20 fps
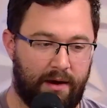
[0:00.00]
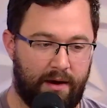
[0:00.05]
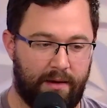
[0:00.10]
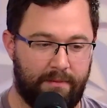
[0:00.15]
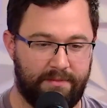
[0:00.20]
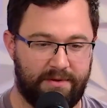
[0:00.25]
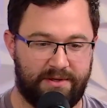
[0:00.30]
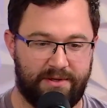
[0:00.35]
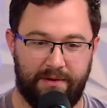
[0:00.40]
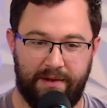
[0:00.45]

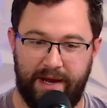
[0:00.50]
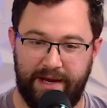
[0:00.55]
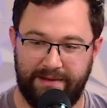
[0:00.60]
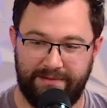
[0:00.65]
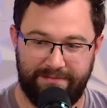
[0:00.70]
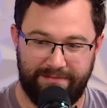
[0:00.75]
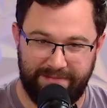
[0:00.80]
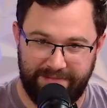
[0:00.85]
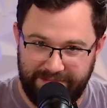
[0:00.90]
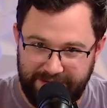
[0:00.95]
So like,
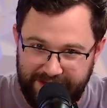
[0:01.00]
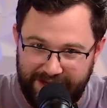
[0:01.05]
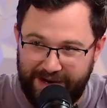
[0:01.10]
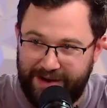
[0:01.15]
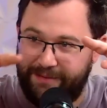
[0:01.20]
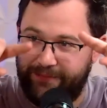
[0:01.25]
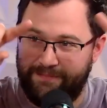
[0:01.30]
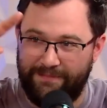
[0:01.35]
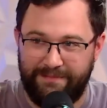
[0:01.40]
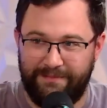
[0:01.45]

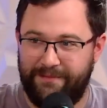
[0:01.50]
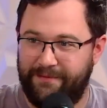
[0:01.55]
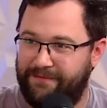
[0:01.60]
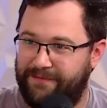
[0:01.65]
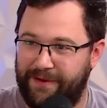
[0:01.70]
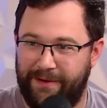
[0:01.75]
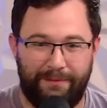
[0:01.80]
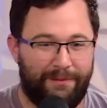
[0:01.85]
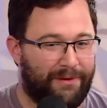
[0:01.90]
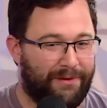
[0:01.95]

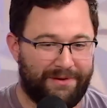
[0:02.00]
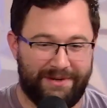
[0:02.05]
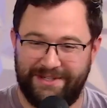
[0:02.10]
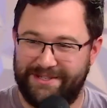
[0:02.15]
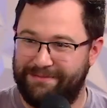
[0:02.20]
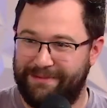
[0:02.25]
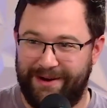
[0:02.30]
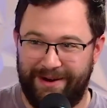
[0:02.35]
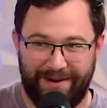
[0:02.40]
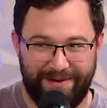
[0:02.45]
film world is
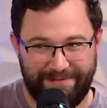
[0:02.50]
small.